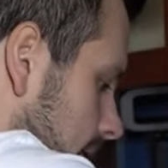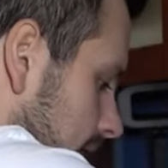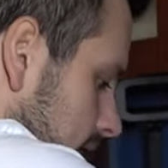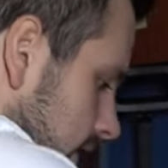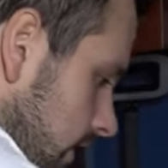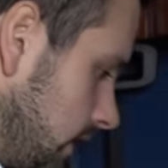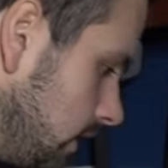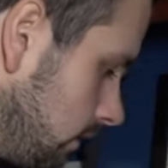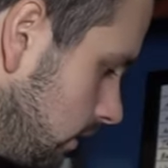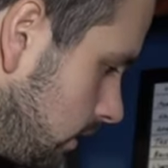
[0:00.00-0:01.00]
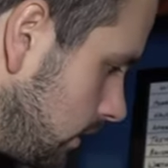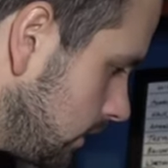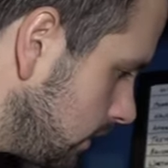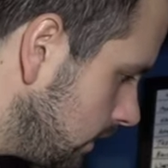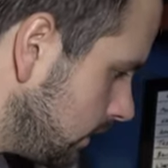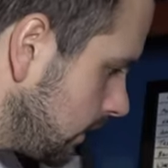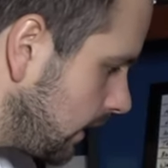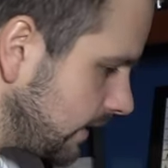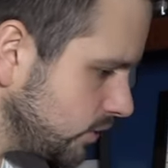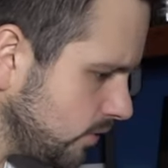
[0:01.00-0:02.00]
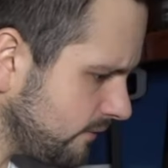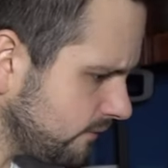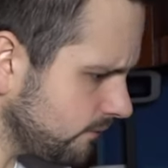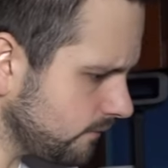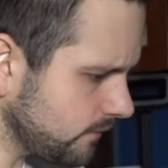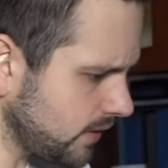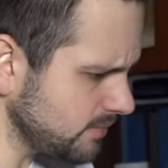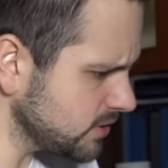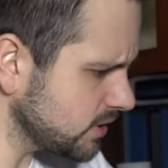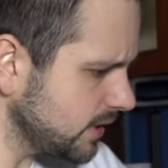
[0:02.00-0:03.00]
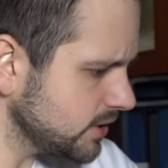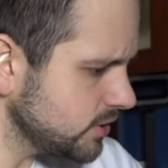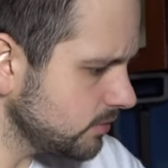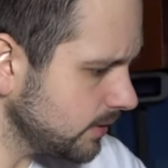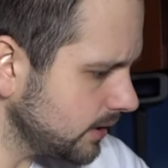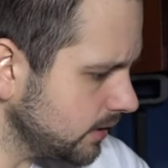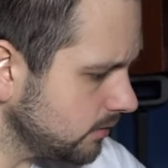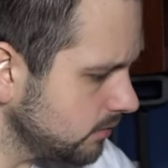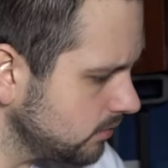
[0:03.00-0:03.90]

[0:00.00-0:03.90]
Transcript: back in here. I'm just going to ask you right now.